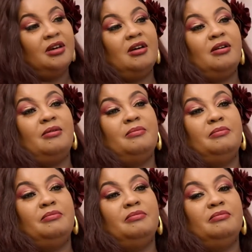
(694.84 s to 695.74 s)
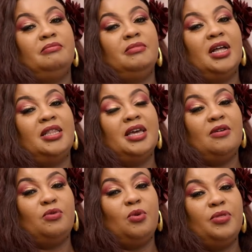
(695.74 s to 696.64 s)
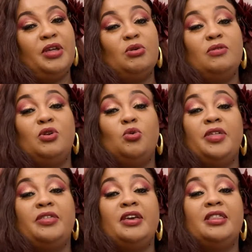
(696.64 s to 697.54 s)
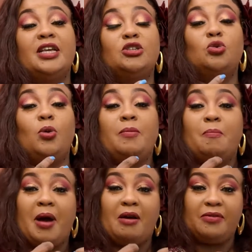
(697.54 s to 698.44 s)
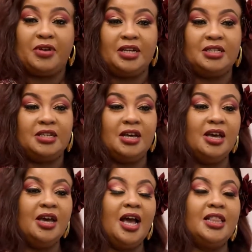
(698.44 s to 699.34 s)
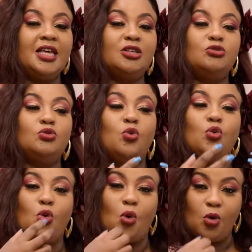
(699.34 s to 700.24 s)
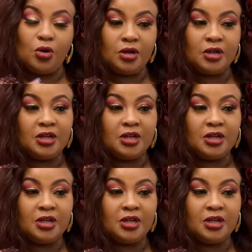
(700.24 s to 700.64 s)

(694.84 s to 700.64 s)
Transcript: And therefore, they don't even know. They think they're so imperfect and they're so wrong